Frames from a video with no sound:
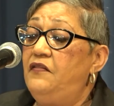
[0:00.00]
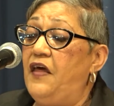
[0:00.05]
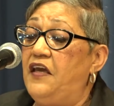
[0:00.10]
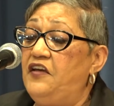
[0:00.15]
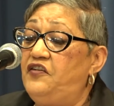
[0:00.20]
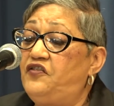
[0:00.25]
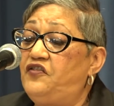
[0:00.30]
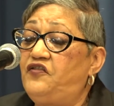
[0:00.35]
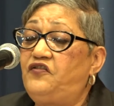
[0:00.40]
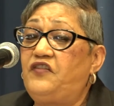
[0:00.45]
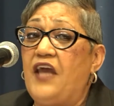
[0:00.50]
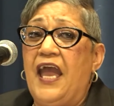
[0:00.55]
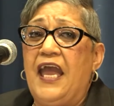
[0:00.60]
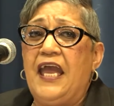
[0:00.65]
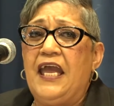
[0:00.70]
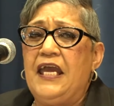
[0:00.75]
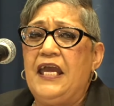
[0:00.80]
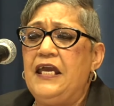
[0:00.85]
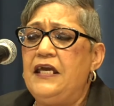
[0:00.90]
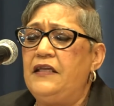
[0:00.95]
They
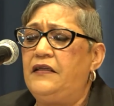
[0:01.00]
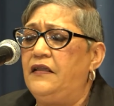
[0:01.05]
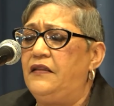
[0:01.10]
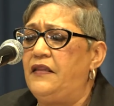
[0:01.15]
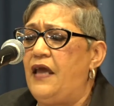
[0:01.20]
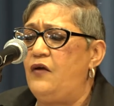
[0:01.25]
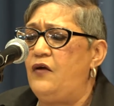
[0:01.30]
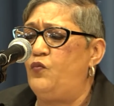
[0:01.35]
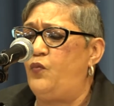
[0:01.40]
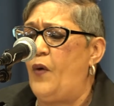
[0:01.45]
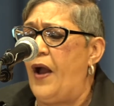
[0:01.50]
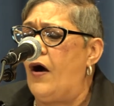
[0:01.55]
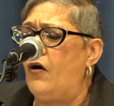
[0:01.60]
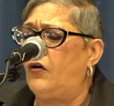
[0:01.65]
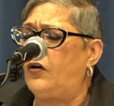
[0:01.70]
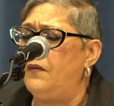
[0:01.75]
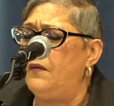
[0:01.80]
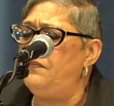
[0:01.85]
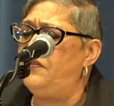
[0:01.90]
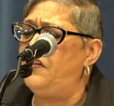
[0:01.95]
stayed and they
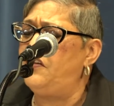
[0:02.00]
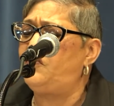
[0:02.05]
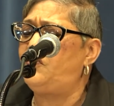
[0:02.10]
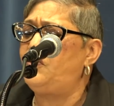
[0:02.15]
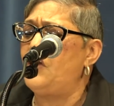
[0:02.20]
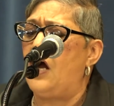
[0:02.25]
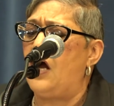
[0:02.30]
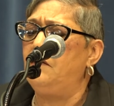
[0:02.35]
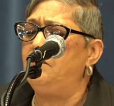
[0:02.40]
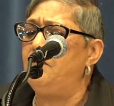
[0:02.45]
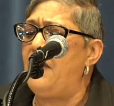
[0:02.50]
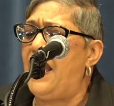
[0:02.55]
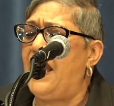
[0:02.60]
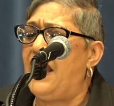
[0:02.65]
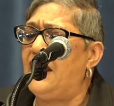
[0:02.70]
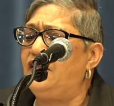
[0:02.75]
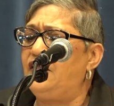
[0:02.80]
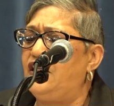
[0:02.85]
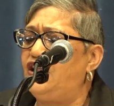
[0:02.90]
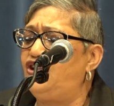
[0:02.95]
welcomed this young
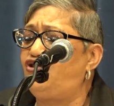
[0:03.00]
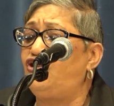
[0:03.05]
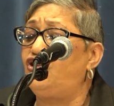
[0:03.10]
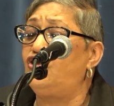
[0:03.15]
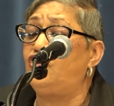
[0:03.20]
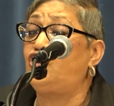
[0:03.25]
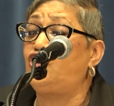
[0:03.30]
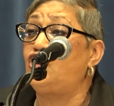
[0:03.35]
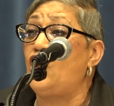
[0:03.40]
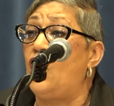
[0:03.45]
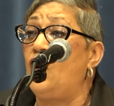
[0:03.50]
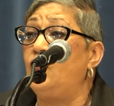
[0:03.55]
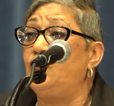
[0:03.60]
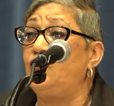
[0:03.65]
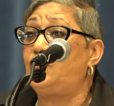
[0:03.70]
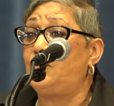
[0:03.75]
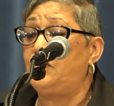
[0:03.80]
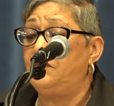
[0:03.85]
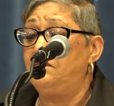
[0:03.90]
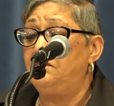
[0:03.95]
man into the
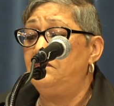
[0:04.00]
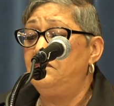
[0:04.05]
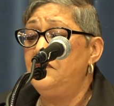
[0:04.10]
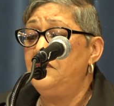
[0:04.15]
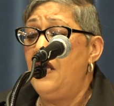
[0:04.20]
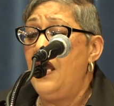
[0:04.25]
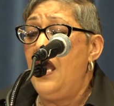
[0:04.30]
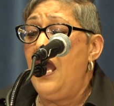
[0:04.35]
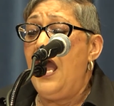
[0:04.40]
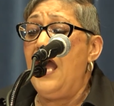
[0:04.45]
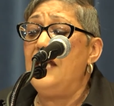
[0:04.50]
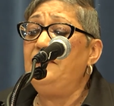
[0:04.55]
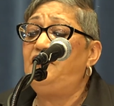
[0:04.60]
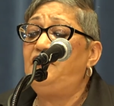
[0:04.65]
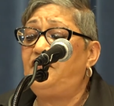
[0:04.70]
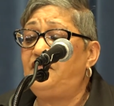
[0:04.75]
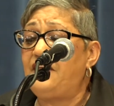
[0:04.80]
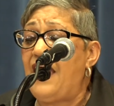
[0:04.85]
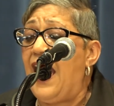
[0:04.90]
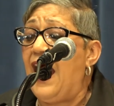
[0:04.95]
church and
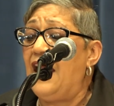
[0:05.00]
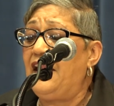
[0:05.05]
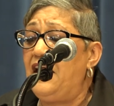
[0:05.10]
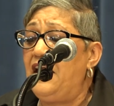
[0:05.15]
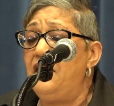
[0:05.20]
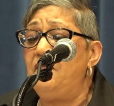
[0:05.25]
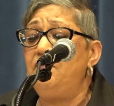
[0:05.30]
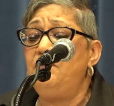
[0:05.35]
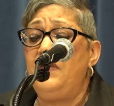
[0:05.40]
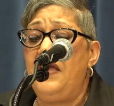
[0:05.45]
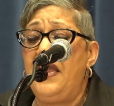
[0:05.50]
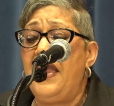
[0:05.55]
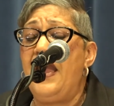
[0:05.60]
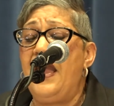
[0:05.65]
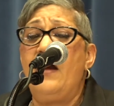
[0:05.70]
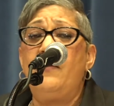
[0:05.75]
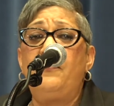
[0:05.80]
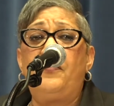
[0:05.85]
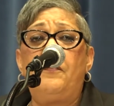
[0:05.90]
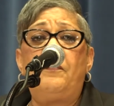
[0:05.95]
sat him
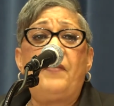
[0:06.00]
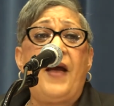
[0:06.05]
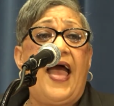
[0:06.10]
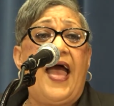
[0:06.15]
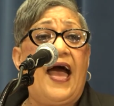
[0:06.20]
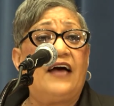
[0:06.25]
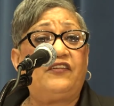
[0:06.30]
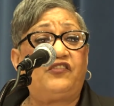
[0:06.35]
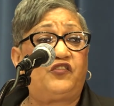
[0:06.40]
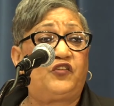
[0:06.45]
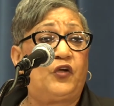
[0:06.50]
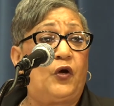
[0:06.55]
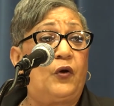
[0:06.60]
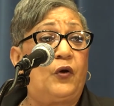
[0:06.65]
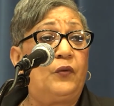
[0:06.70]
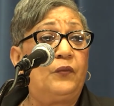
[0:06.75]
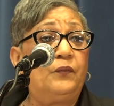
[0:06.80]
near the pastor.